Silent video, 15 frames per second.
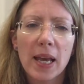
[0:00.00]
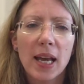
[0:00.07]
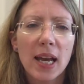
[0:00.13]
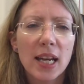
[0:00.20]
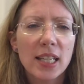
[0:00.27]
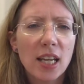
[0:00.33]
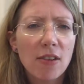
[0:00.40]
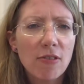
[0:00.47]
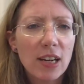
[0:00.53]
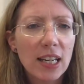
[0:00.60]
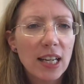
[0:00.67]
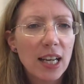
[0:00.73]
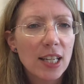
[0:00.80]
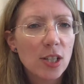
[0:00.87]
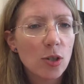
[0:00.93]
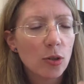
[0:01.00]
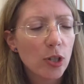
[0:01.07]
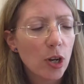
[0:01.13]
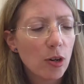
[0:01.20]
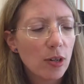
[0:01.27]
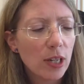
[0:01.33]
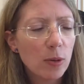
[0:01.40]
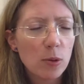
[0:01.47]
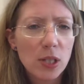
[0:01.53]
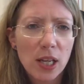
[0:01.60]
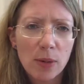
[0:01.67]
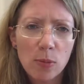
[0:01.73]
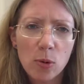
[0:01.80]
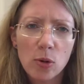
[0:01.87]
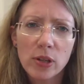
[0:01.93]
And I realised not only was I
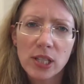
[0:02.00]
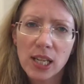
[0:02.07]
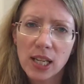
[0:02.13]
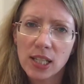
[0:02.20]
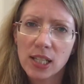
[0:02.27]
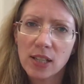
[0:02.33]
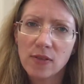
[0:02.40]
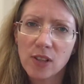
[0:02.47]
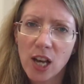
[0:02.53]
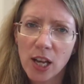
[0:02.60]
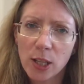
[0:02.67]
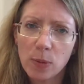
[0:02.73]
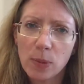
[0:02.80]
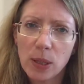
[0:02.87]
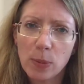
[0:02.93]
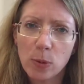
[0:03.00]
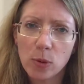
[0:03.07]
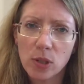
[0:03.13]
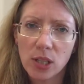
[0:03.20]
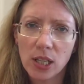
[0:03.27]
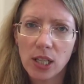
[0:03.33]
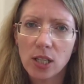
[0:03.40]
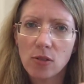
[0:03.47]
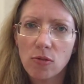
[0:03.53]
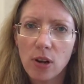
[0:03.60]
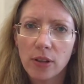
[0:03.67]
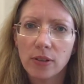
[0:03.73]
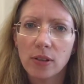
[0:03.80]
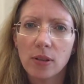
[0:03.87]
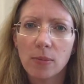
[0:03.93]
more attentive to other people's needs
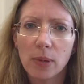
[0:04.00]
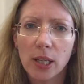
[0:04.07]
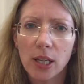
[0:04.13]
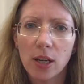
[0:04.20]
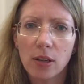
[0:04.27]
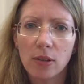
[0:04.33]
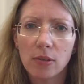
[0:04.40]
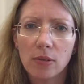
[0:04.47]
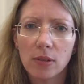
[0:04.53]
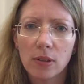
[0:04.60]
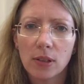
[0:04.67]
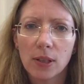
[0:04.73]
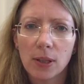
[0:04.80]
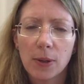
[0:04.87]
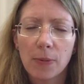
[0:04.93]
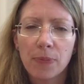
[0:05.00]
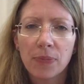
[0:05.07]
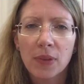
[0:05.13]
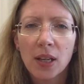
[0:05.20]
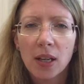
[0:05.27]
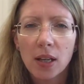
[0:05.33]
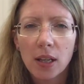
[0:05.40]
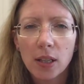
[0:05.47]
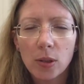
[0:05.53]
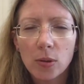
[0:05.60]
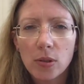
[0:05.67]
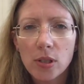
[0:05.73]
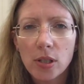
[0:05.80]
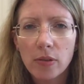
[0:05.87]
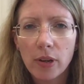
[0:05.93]
rather than my own, I
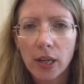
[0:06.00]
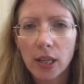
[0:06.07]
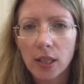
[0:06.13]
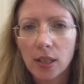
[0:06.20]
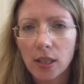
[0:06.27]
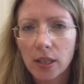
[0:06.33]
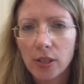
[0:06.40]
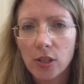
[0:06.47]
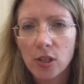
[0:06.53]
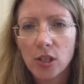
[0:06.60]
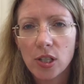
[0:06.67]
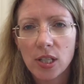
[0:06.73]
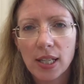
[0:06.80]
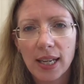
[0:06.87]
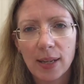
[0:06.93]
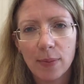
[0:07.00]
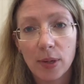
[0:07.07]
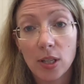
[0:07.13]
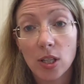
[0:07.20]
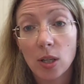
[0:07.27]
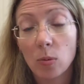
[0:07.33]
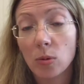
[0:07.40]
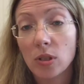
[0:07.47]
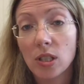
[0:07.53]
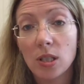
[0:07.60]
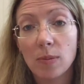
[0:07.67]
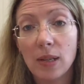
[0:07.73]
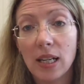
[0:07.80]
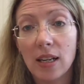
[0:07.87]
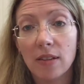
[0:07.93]
also recognised just how much I wanted
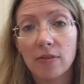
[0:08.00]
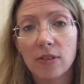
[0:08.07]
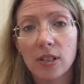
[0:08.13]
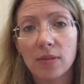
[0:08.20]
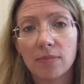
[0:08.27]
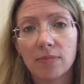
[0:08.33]
to be loved.